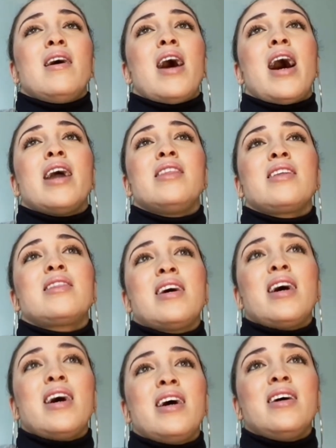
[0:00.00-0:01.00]
I think
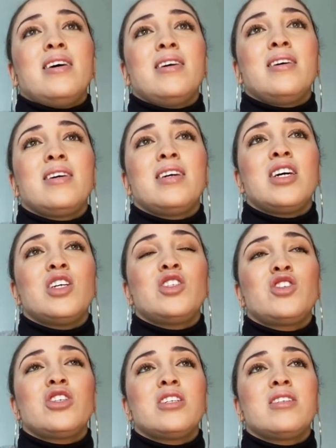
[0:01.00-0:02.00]
that
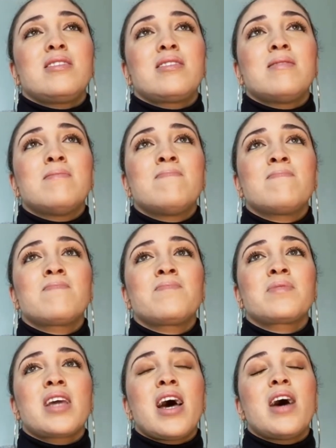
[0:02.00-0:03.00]
it's just
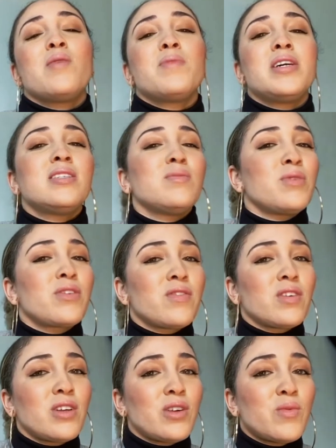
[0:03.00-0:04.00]
an amazing book
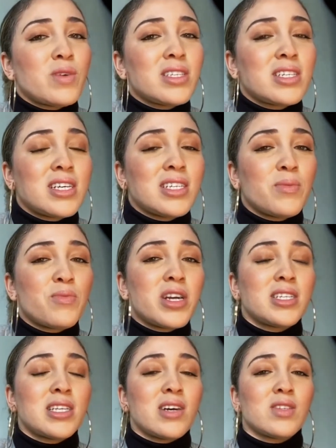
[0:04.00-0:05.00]
for little ones because it
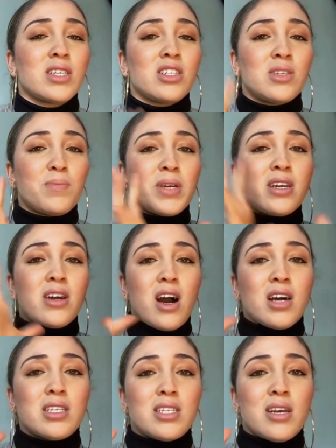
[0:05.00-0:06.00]
breaks down such a big
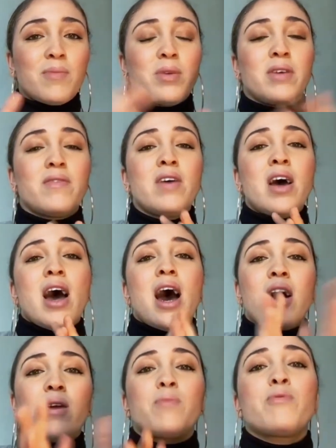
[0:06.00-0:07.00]
concept of
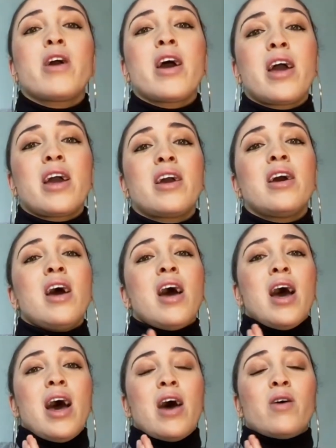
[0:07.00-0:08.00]
how to pray,
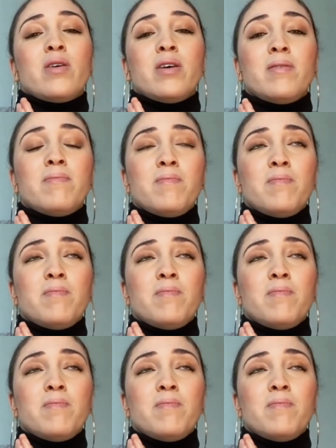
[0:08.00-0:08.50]
how to